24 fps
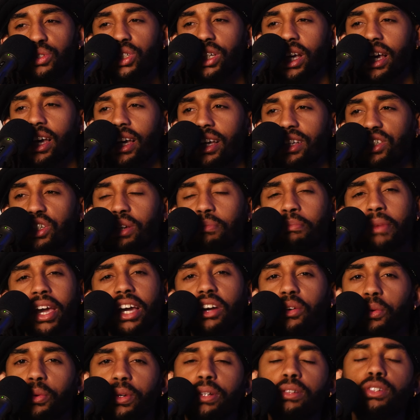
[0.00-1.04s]
change and make
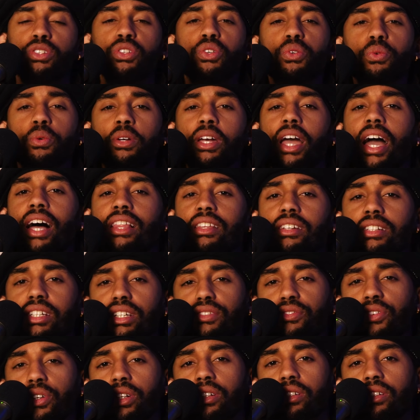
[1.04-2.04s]
a new reality for